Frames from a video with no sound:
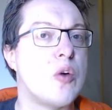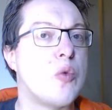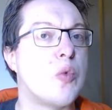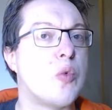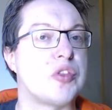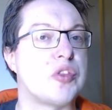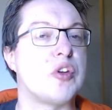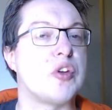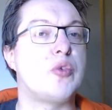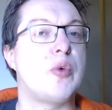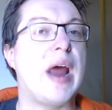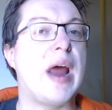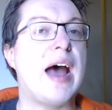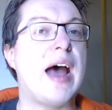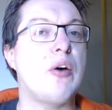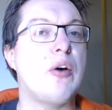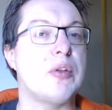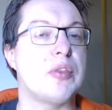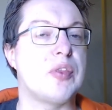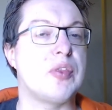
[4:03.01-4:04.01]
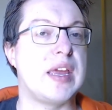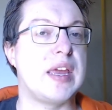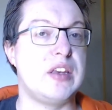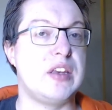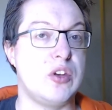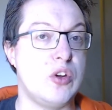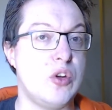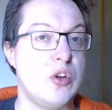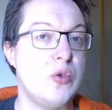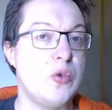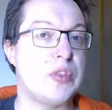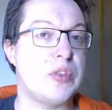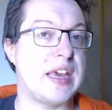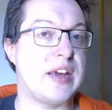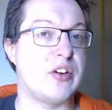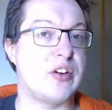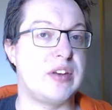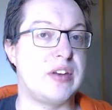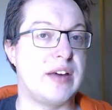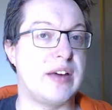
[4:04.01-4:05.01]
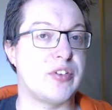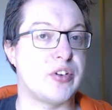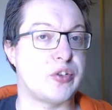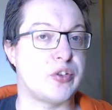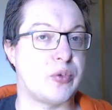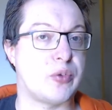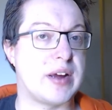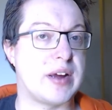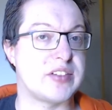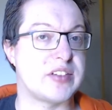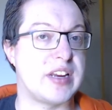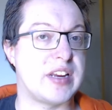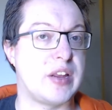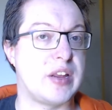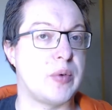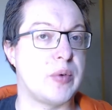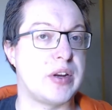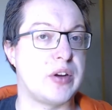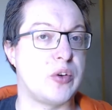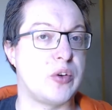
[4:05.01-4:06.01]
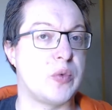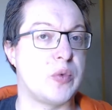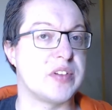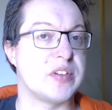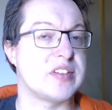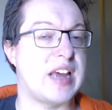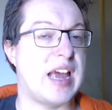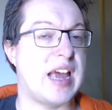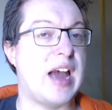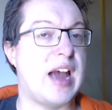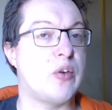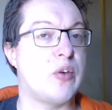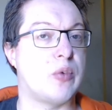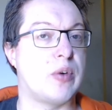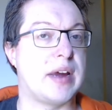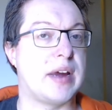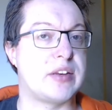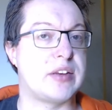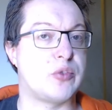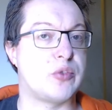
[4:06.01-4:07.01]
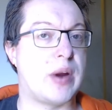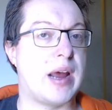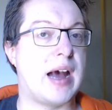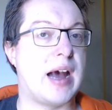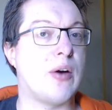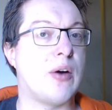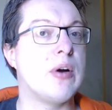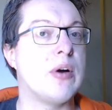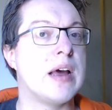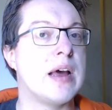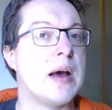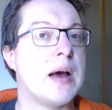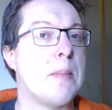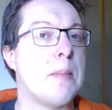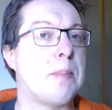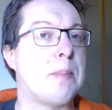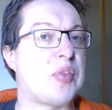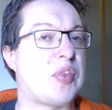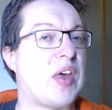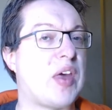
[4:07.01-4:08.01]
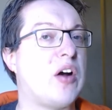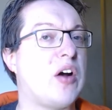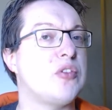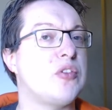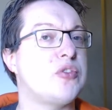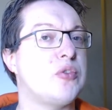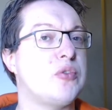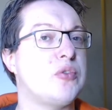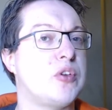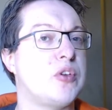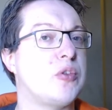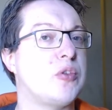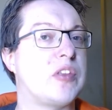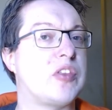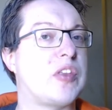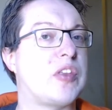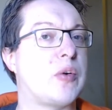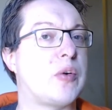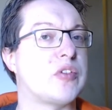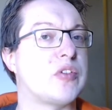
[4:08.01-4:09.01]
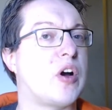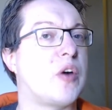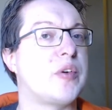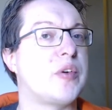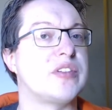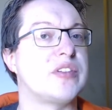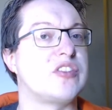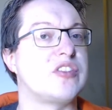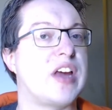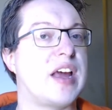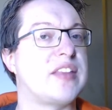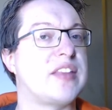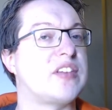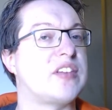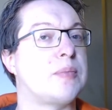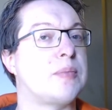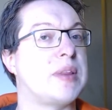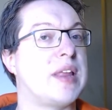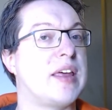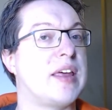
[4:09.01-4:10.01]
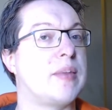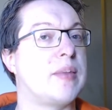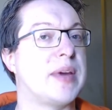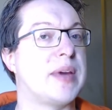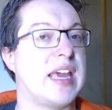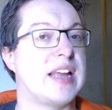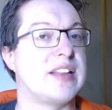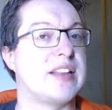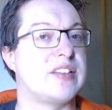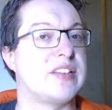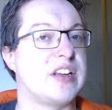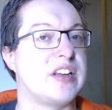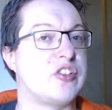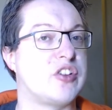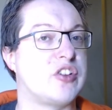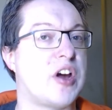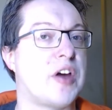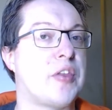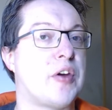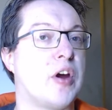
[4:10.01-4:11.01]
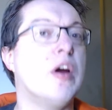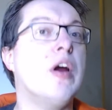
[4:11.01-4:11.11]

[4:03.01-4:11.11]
With the Drow, they knew they could never trust anyone who was outright Drow, but they also knew that there was always a chance to play them against each other,